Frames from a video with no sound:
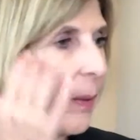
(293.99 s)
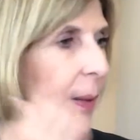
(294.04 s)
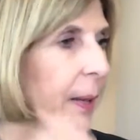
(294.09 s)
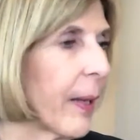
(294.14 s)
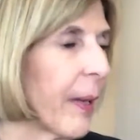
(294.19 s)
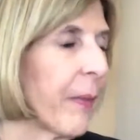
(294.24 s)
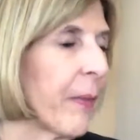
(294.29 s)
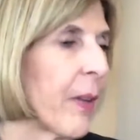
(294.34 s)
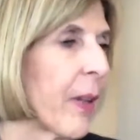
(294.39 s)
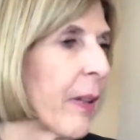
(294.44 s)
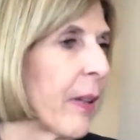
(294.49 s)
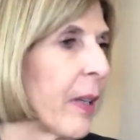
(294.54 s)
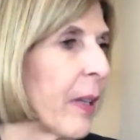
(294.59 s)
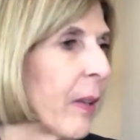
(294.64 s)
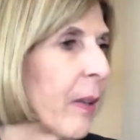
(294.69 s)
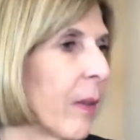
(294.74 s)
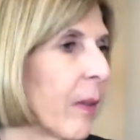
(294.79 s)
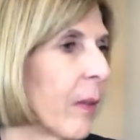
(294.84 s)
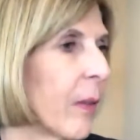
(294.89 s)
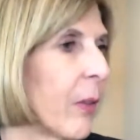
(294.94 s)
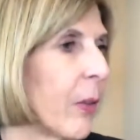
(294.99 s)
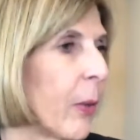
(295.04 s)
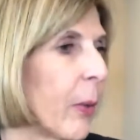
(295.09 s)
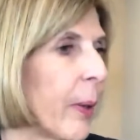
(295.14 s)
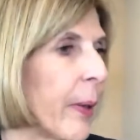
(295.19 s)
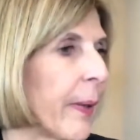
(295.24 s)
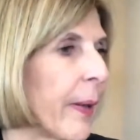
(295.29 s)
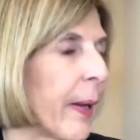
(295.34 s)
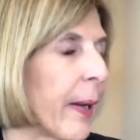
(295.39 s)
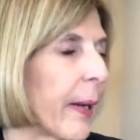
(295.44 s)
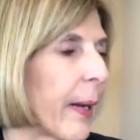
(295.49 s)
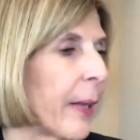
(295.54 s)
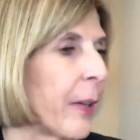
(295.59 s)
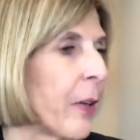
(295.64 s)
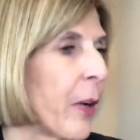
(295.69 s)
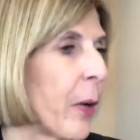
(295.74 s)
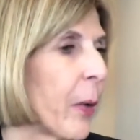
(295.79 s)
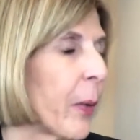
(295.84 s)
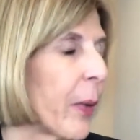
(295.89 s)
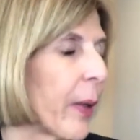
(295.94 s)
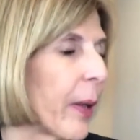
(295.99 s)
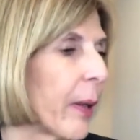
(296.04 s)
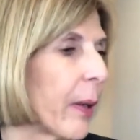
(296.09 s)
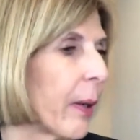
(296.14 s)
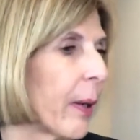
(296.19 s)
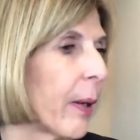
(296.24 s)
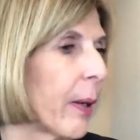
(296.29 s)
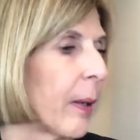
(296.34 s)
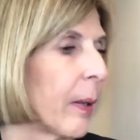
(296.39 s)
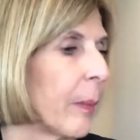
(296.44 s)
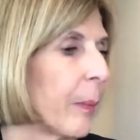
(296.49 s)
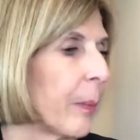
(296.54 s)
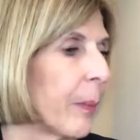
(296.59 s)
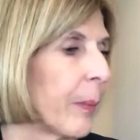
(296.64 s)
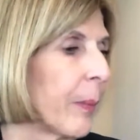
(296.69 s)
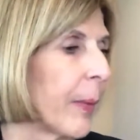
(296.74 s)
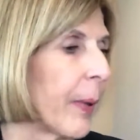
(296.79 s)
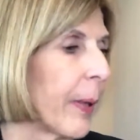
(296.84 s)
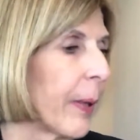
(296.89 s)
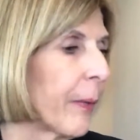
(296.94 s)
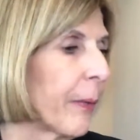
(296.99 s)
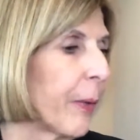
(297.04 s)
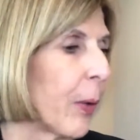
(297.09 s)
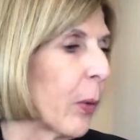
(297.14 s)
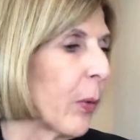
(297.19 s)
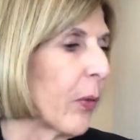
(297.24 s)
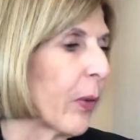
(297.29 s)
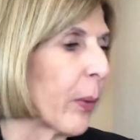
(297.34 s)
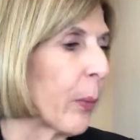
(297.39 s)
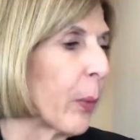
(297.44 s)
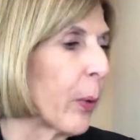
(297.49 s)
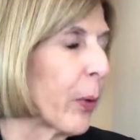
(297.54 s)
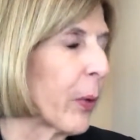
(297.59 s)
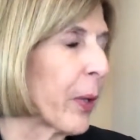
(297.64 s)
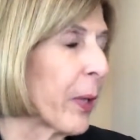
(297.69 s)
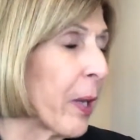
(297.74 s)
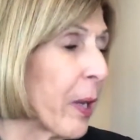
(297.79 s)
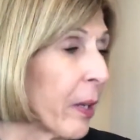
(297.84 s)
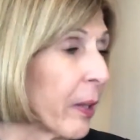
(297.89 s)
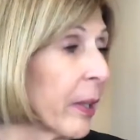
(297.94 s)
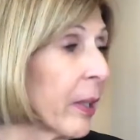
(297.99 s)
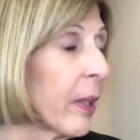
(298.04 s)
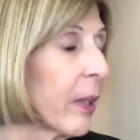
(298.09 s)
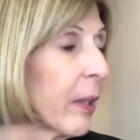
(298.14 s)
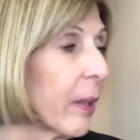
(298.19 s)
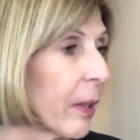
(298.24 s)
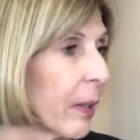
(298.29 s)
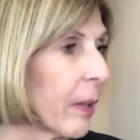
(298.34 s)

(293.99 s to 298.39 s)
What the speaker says: I have nothing new on that. I know that our folks are working on it.